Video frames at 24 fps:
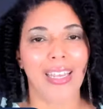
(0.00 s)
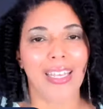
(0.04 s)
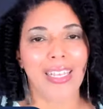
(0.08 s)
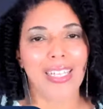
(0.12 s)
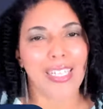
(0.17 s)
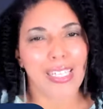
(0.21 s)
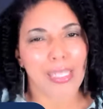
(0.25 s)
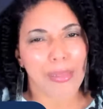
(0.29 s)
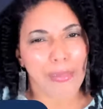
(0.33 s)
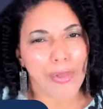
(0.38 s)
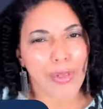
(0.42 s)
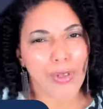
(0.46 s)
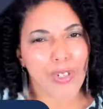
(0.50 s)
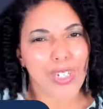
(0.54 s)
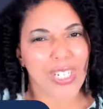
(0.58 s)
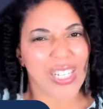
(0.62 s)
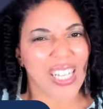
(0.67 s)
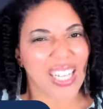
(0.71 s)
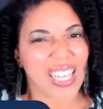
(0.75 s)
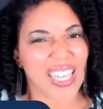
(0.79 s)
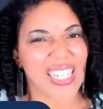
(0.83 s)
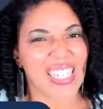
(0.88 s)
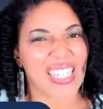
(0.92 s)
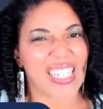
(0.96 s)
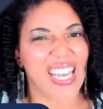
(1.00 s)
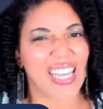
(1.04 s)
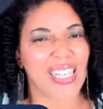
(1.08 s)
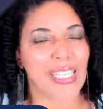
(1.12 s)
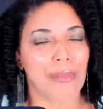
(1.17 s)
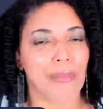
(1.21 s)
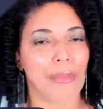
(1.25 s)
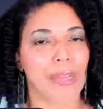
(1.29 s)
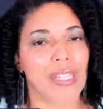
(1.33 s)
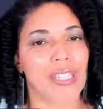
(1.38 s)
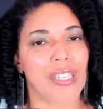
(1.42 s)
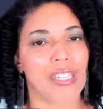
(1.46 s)
similar to like a
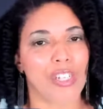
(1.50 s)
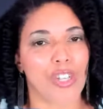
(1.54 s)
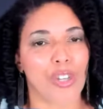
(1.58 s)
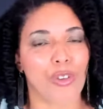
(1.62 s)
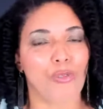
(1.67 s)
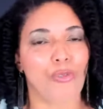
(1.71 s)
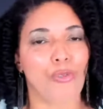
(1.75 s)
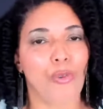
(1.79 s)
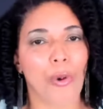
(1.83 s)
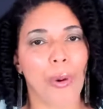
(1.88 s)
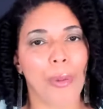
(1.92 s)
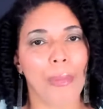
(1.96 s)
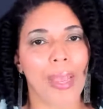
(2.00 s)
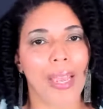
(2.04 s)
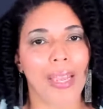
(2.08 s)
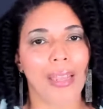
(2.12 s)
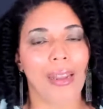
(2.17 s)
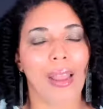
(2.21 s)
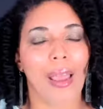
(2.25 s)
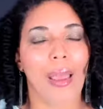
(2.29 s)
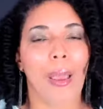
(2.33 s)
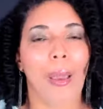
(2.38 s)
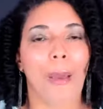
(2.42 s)
text messaging format,